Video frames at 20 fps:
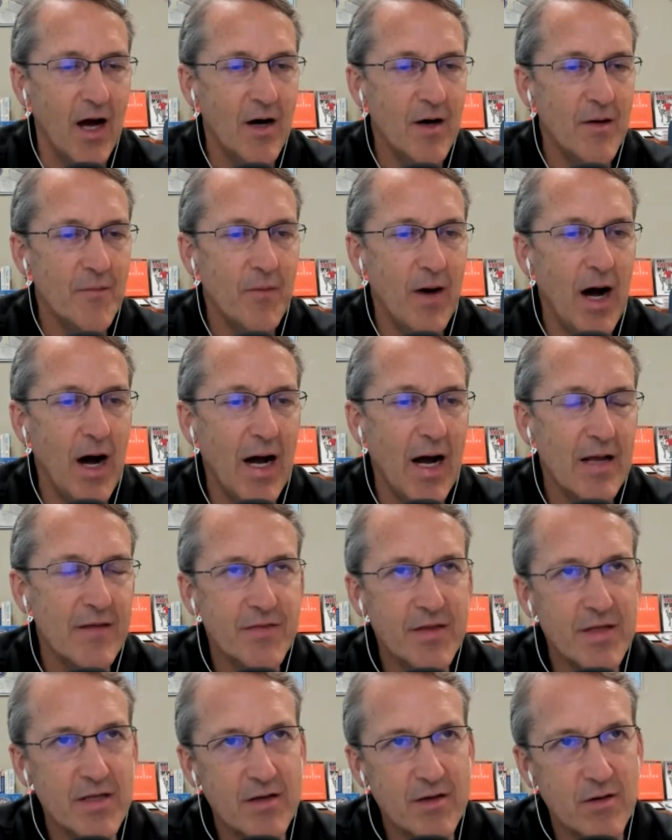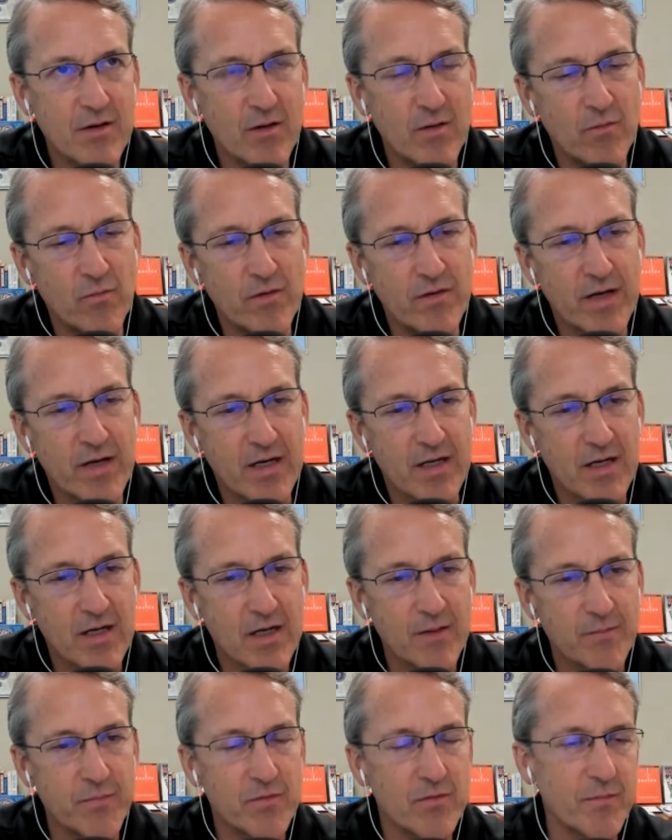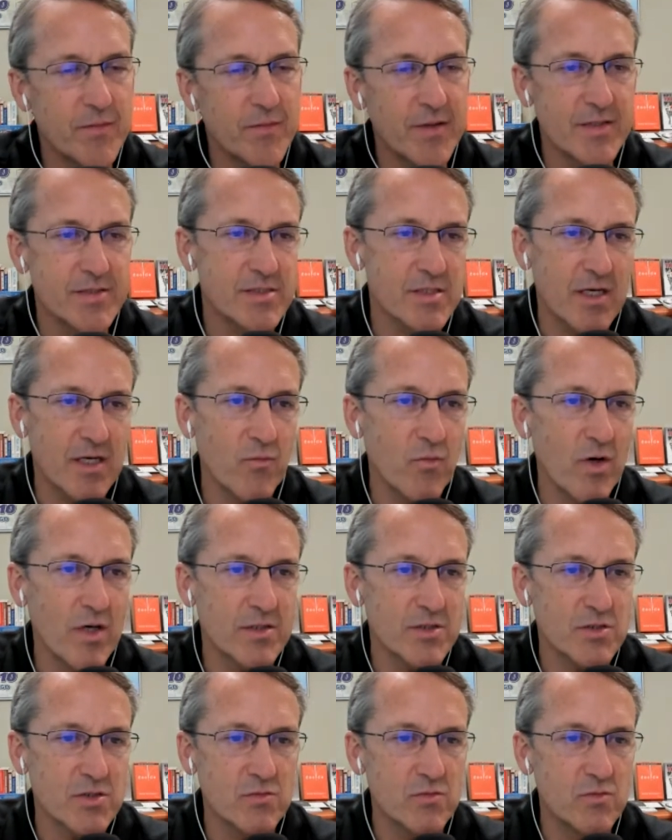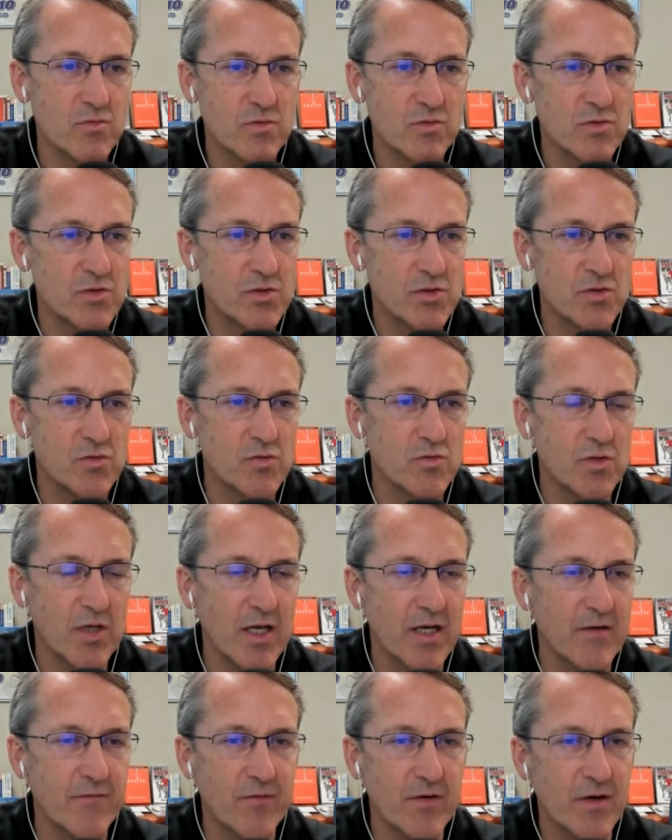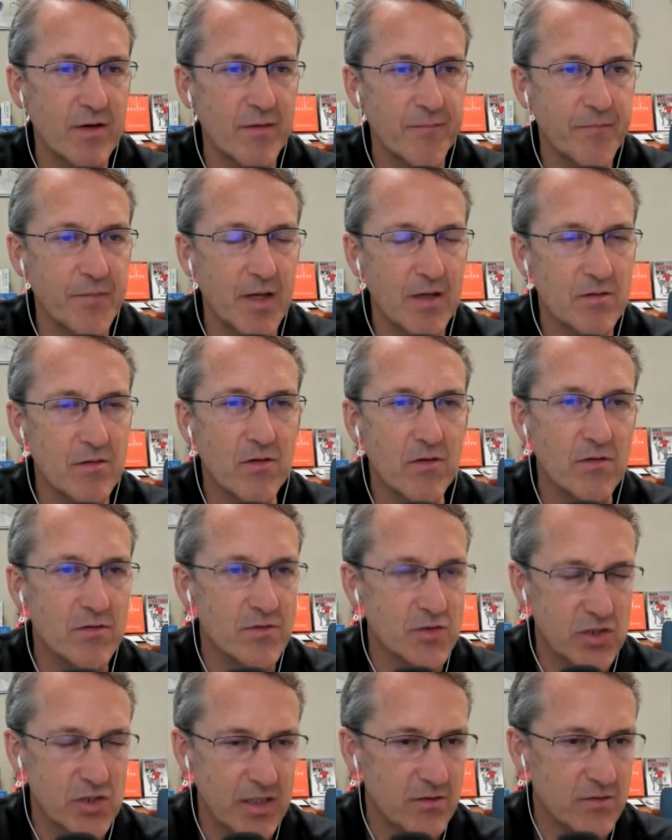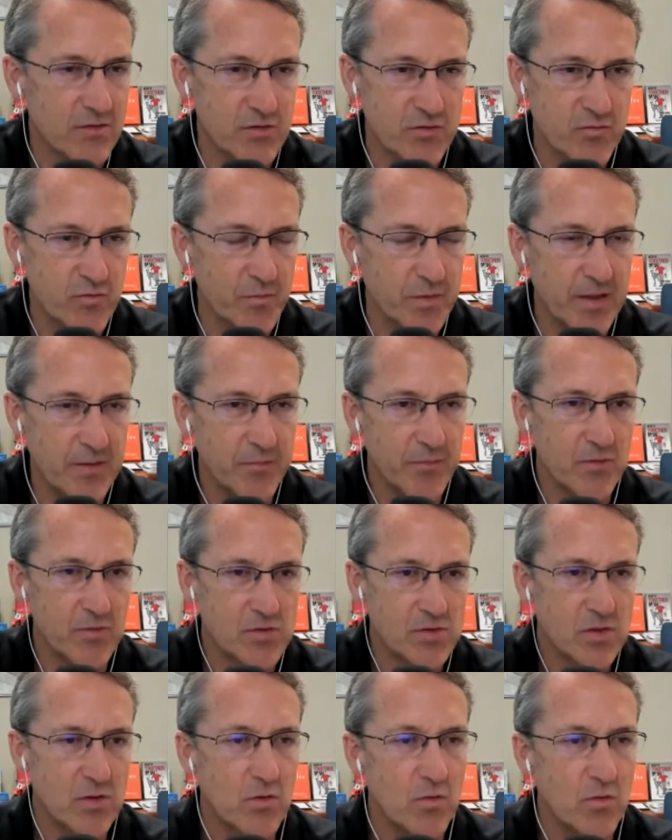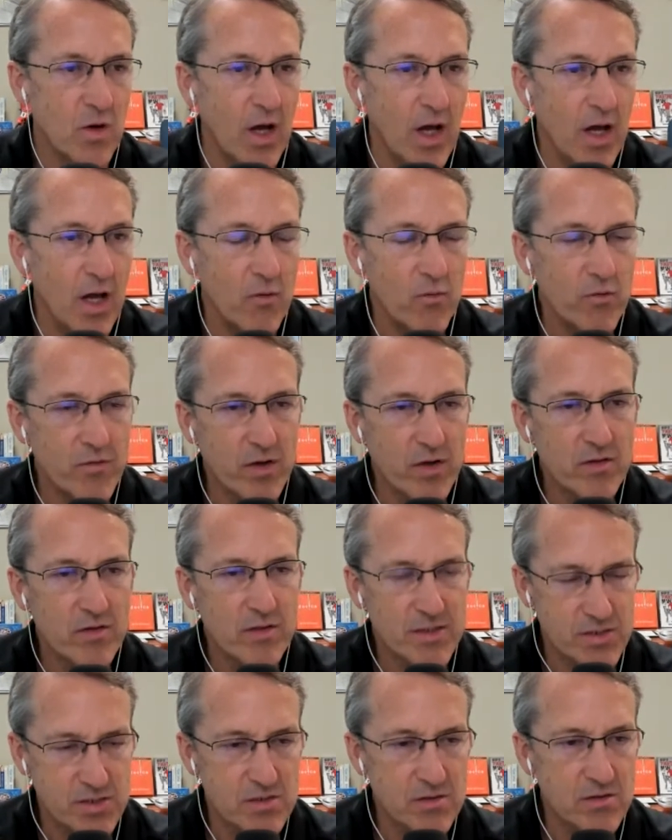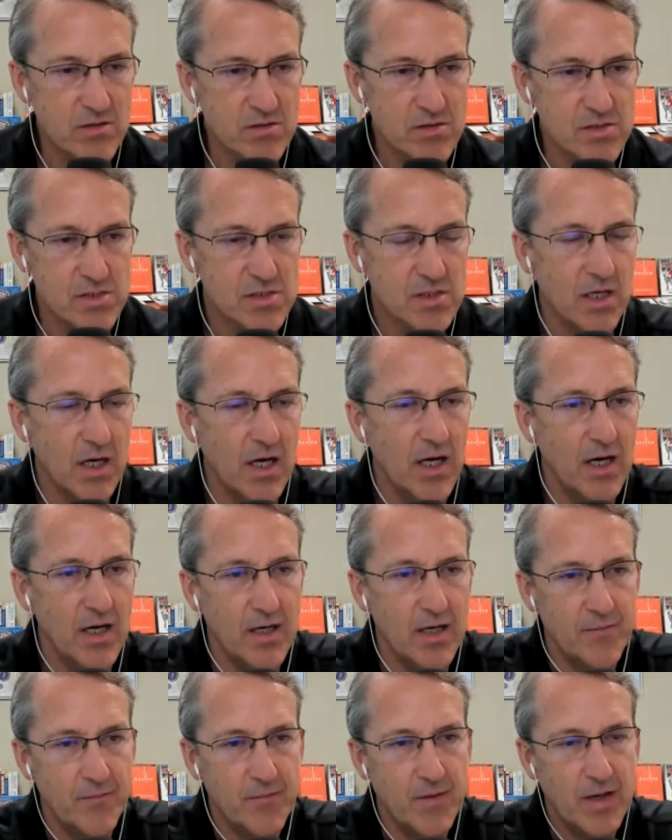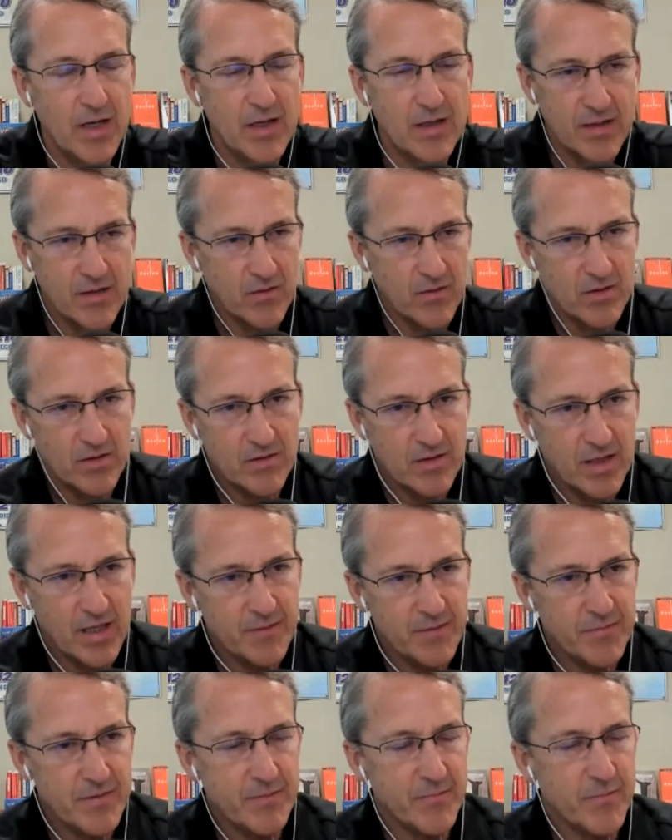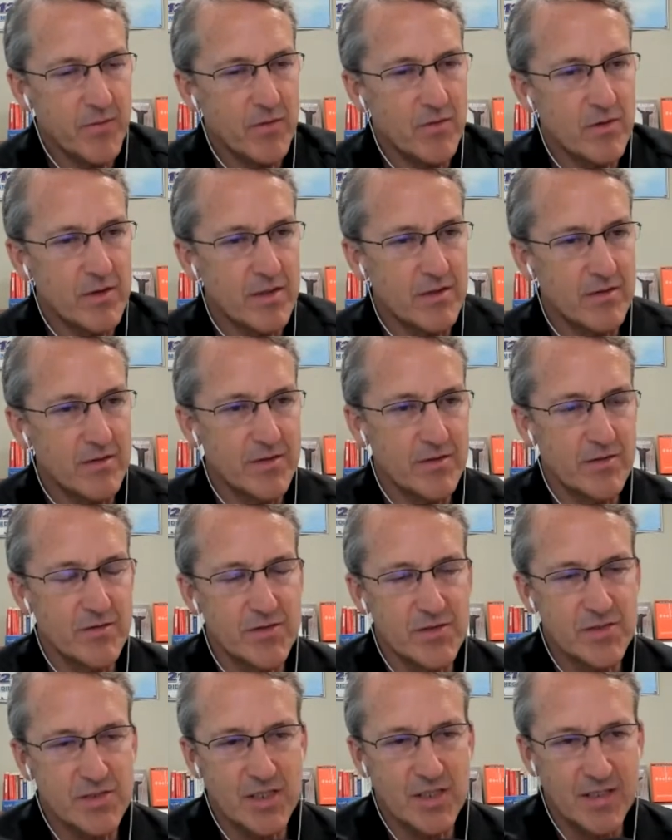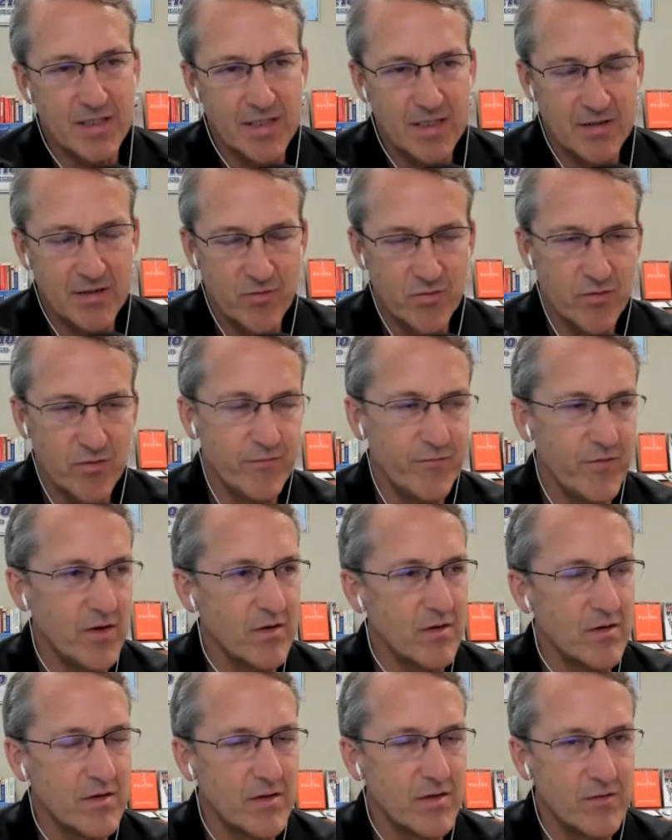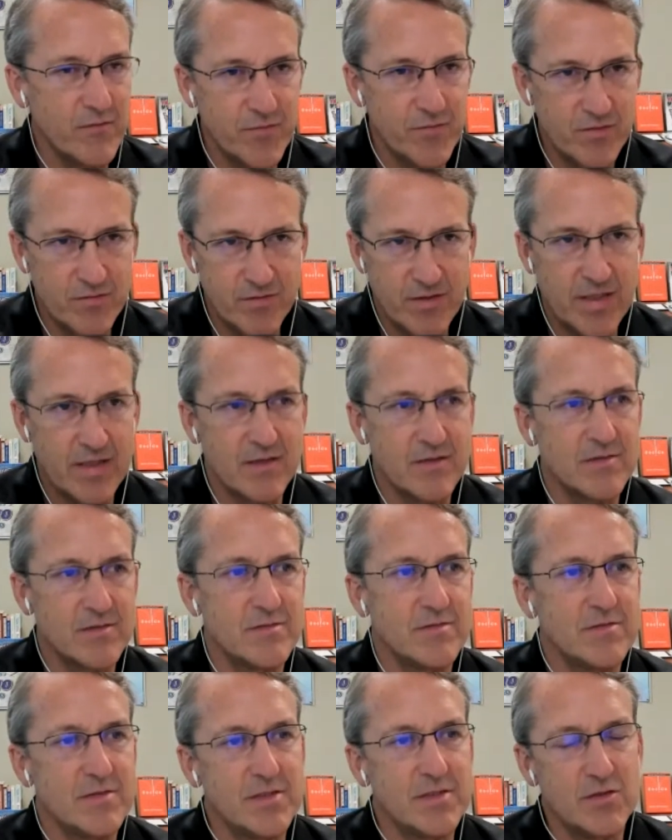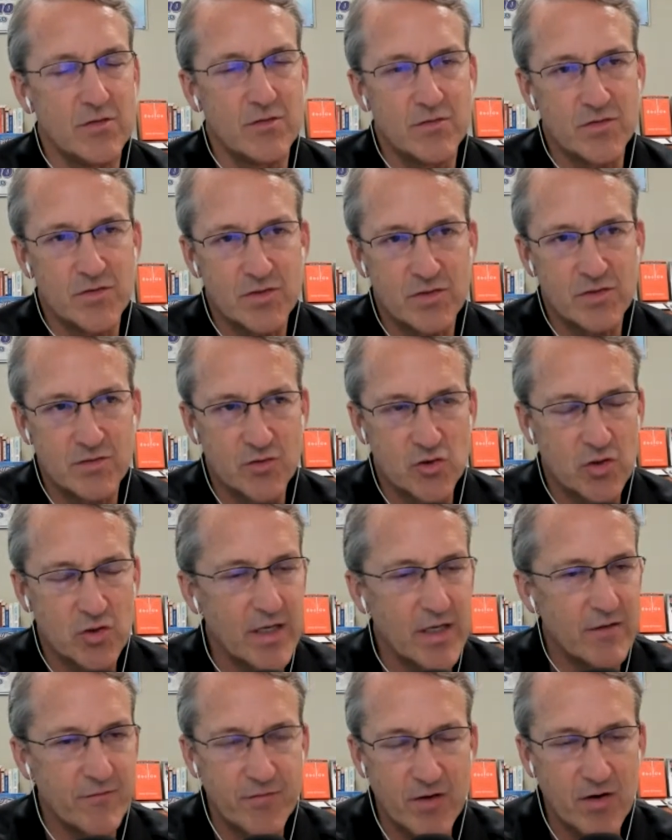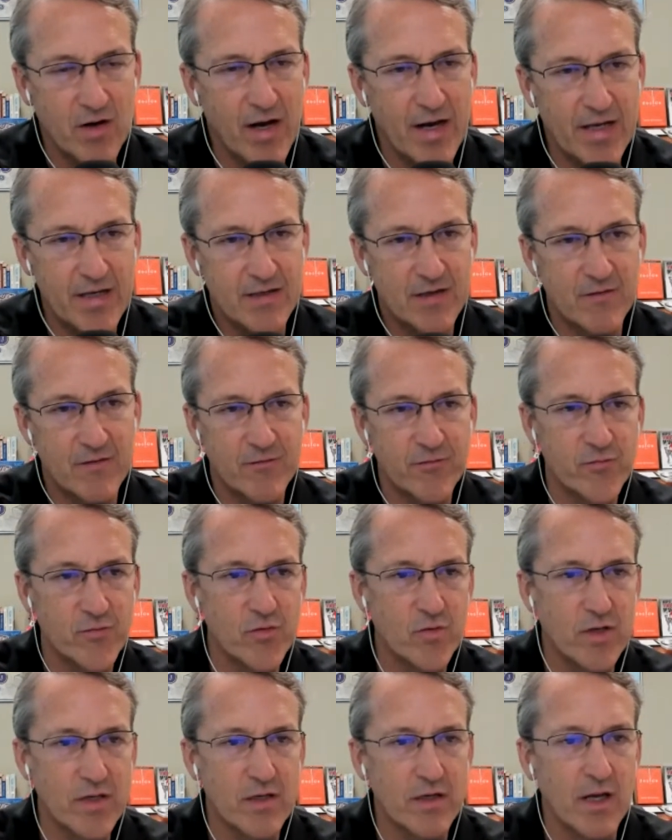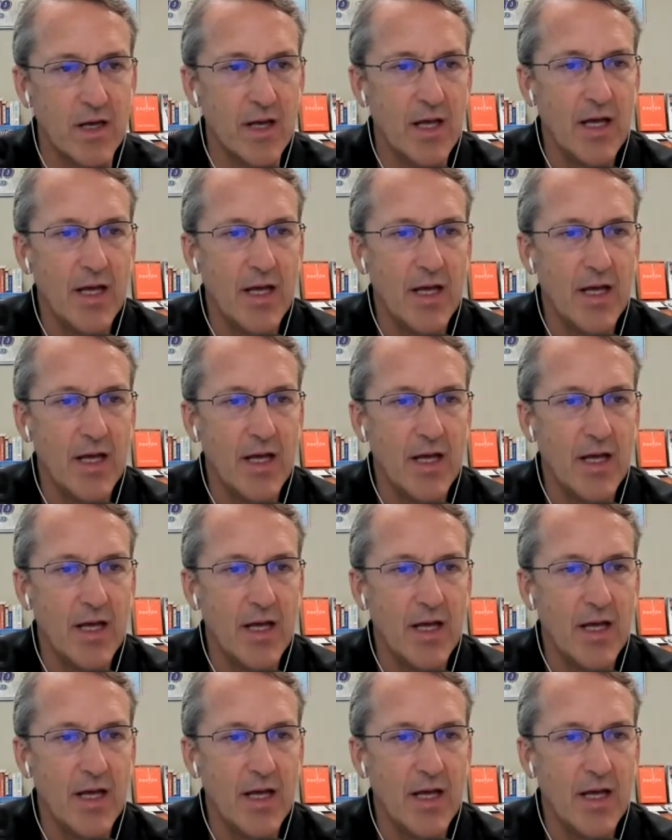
Um, I think um, we got a couple of minutes that I want to do kind of a, a little checklist for people. So with our listeners, um, you know, a lot of people, you know, you just kind of get into a funk, you feel down, you know, there's you're trying to figure out how to get through it.